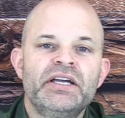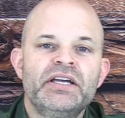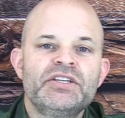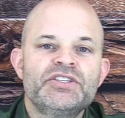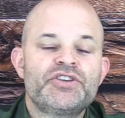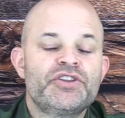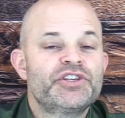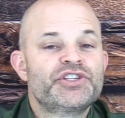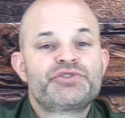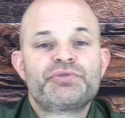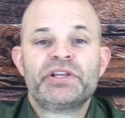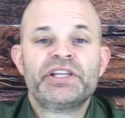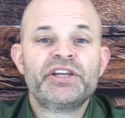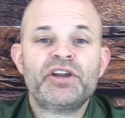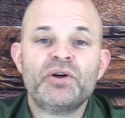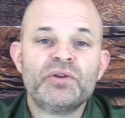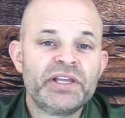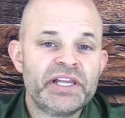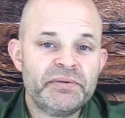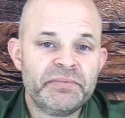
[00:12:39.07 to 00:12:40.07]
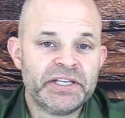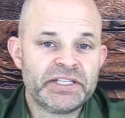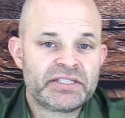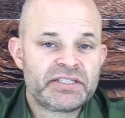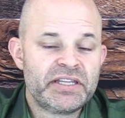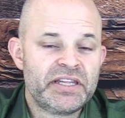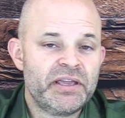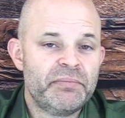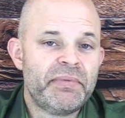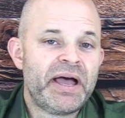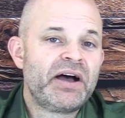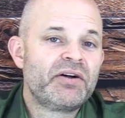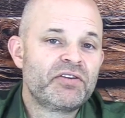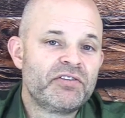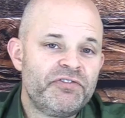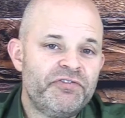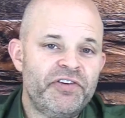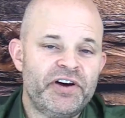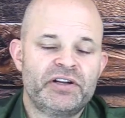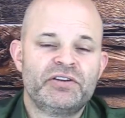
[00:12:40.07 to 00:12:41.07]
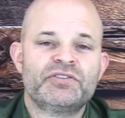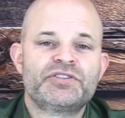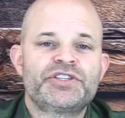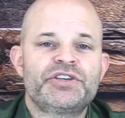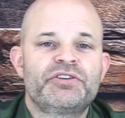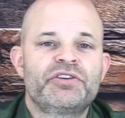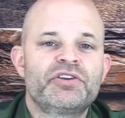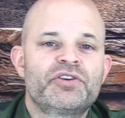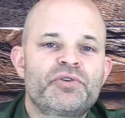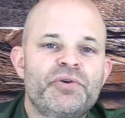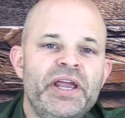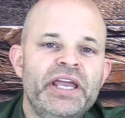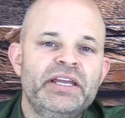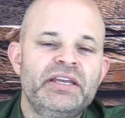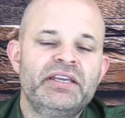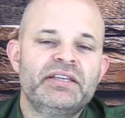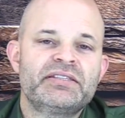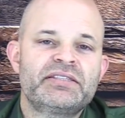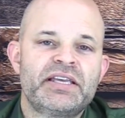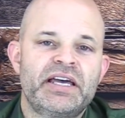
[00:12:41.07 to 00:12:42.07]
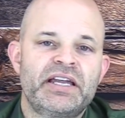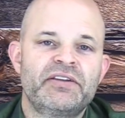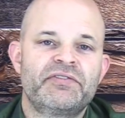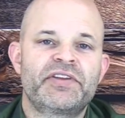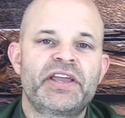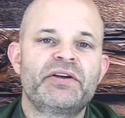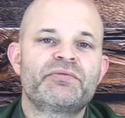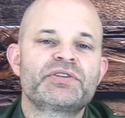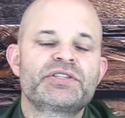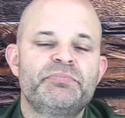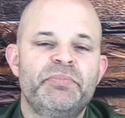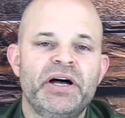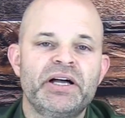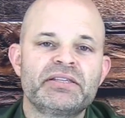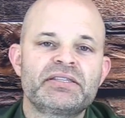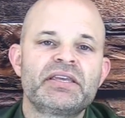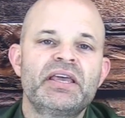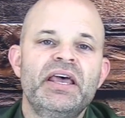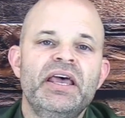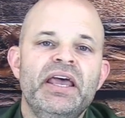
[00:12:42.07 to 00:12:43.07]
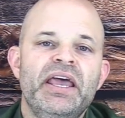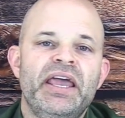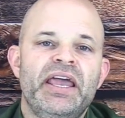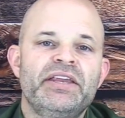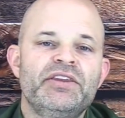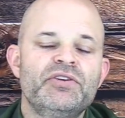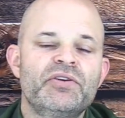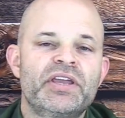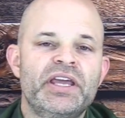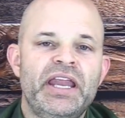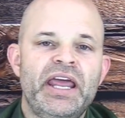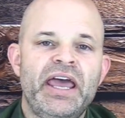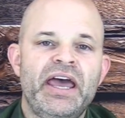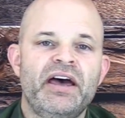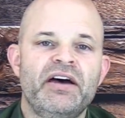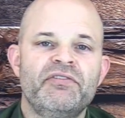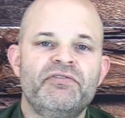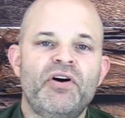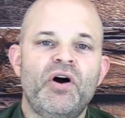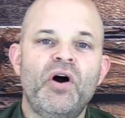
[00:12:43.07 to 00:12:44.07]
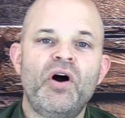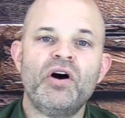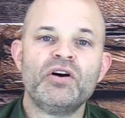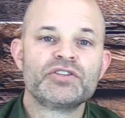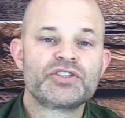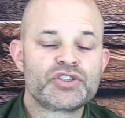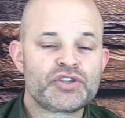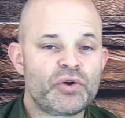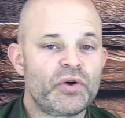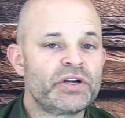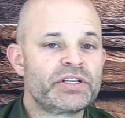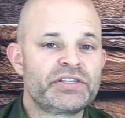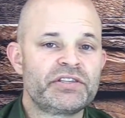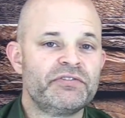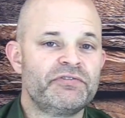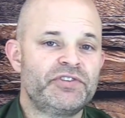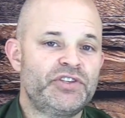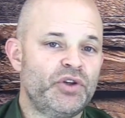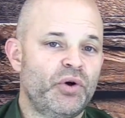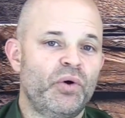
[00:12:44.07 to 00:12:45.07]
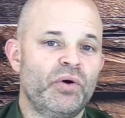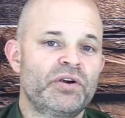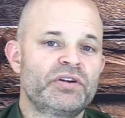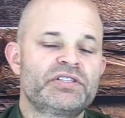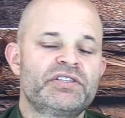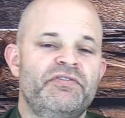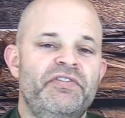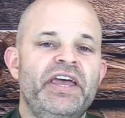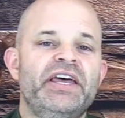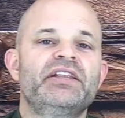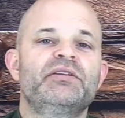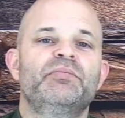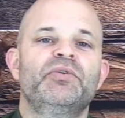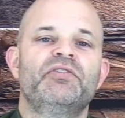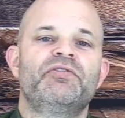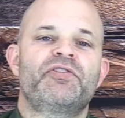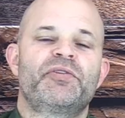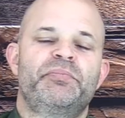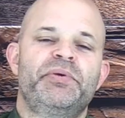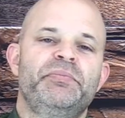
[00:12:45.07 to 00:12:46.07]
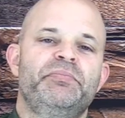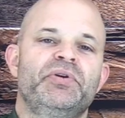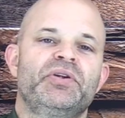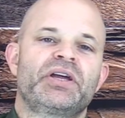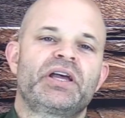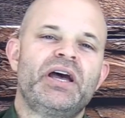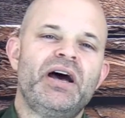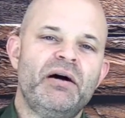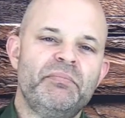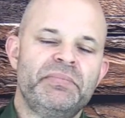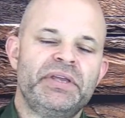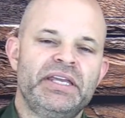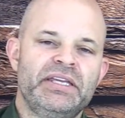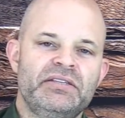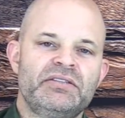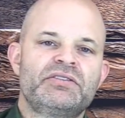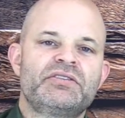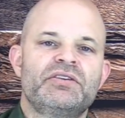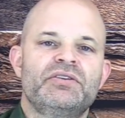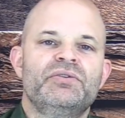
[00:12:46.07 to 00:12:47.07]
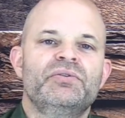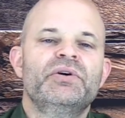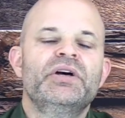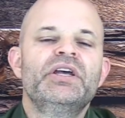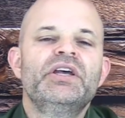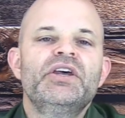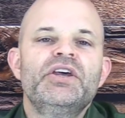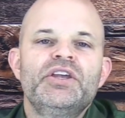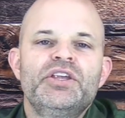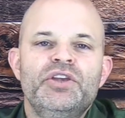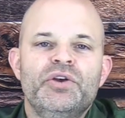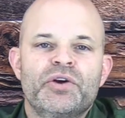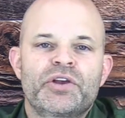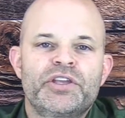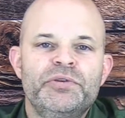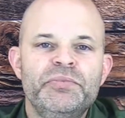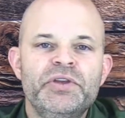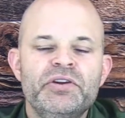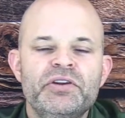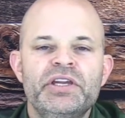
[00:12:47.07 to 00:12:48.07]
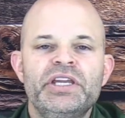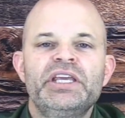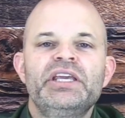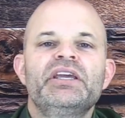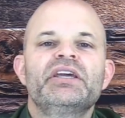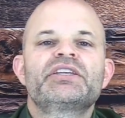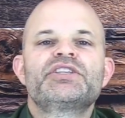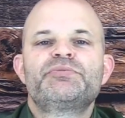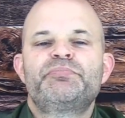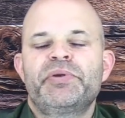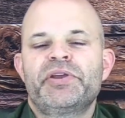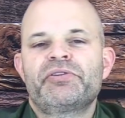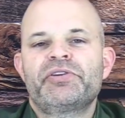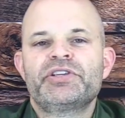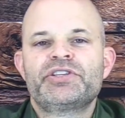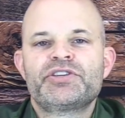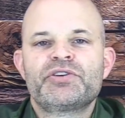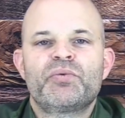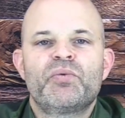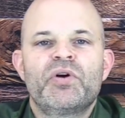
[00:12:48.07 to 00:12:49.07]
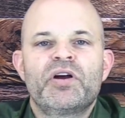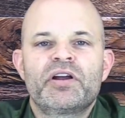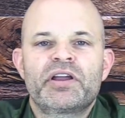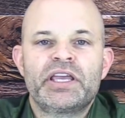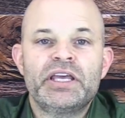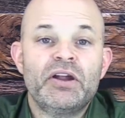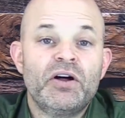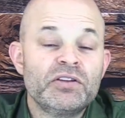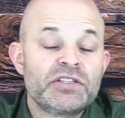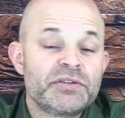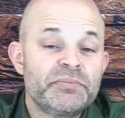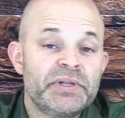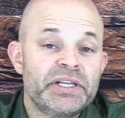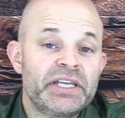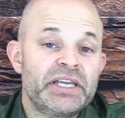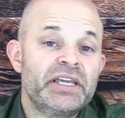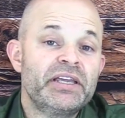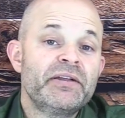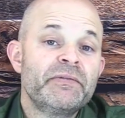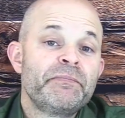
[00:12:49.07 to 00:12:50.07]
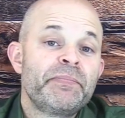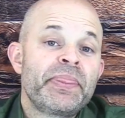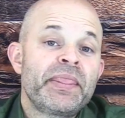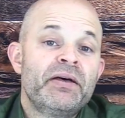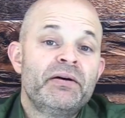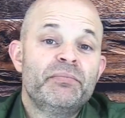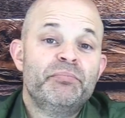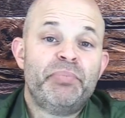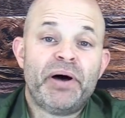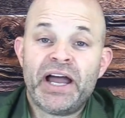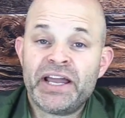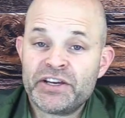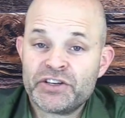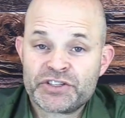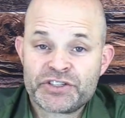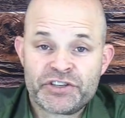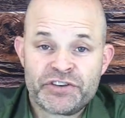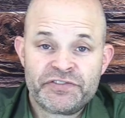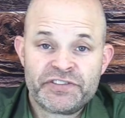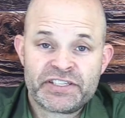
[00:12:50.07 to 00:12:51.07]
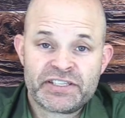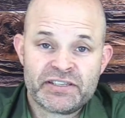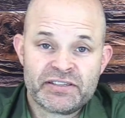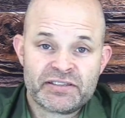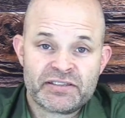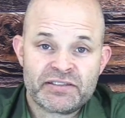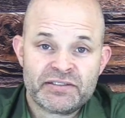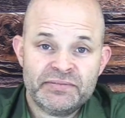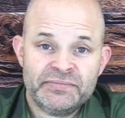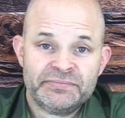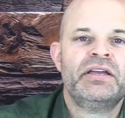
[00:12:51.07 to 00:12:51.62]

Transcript: So there's really no limit to the amount of funnels you can create inside of GetResponse, and you can have all sorts of doors available for people to come into your community, experience your work, and ultimately buy your services.